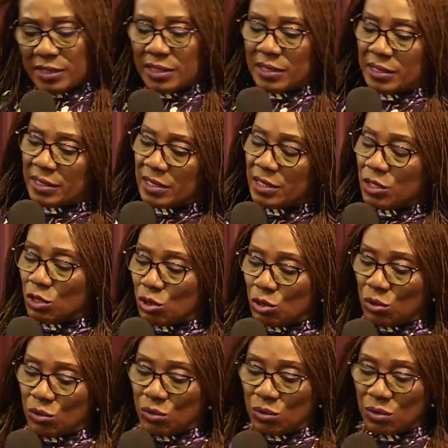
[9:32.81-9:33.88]
16
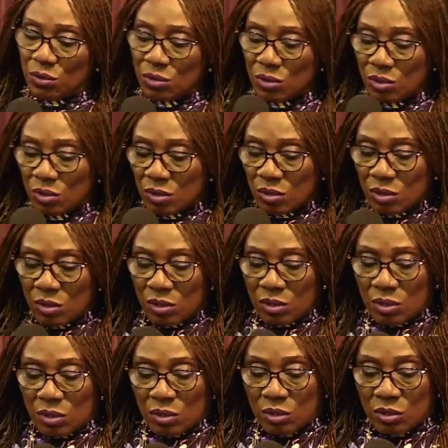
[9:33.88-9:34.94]
to
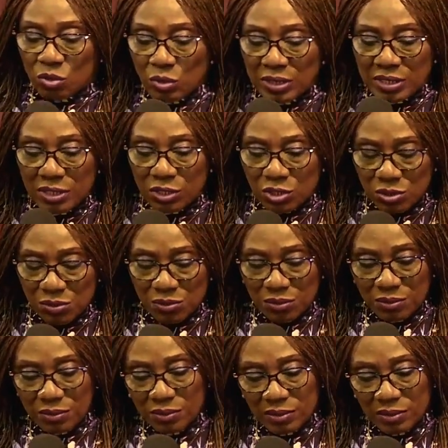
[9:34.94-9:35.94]
22.